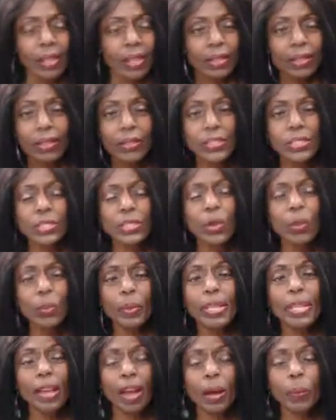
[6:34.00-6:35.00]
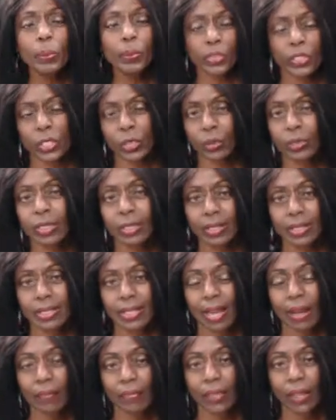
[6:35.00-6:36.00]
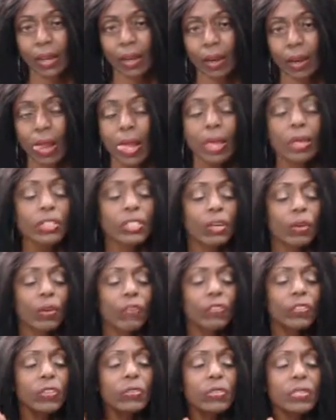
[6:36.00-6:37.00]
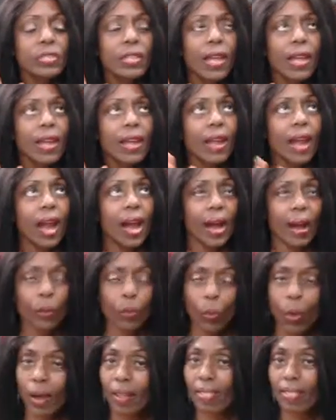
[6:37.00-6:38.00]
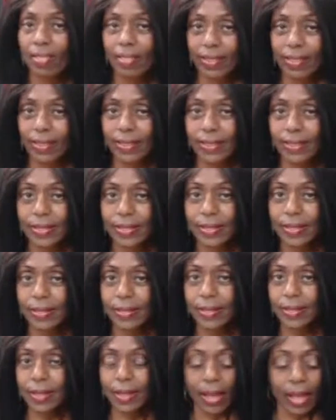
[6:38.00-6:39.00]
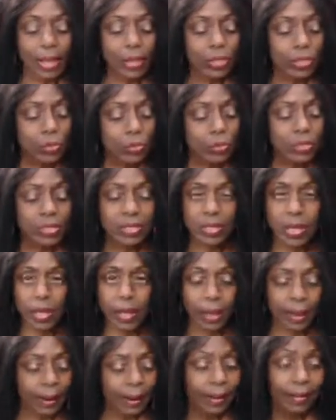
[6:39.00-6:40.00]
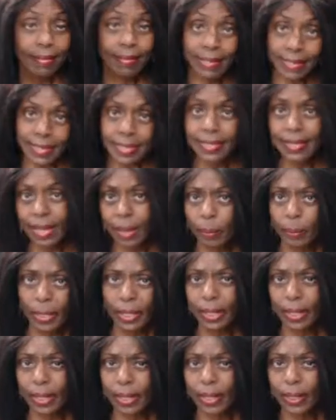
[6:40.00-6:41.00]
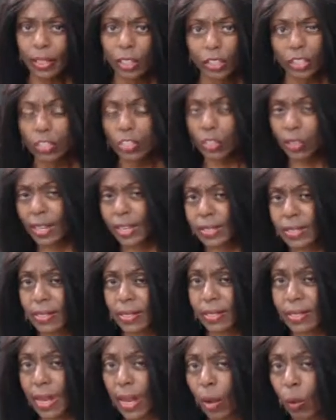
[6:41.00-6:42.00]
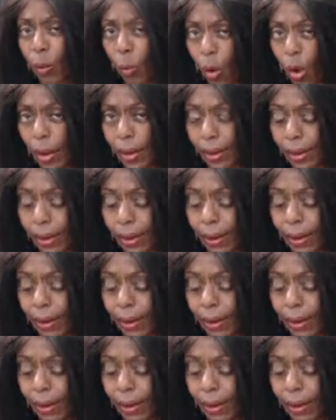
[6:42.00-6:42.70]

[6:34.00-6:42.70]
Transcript: There's so many opportunities out there. So if you say, I want this, and you say, this is how I'm going to get there, because you can't just say I want it